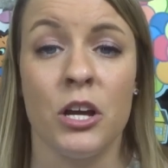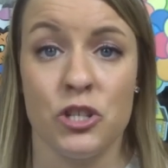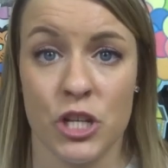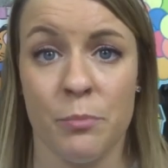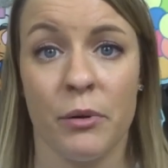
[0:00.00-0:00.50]

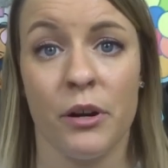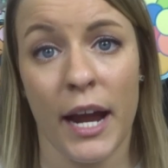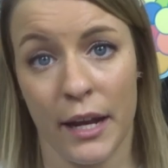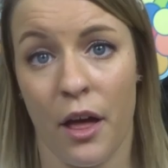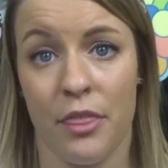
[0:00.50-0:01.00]
cheaper
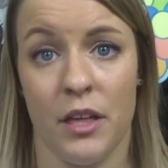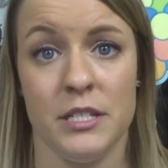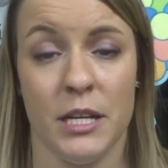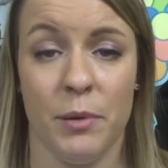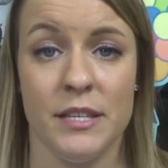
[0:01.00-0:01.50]
and
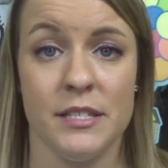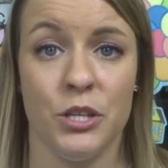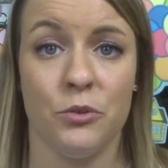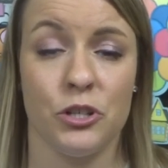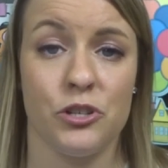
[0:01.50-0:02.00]
authentic pins
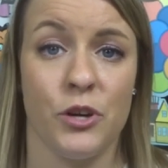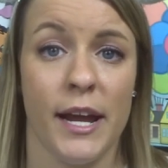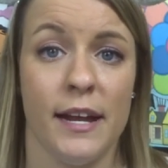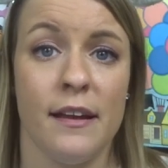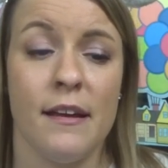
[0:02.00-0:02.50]
that you can
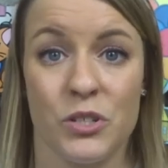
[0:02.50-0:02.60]
trade.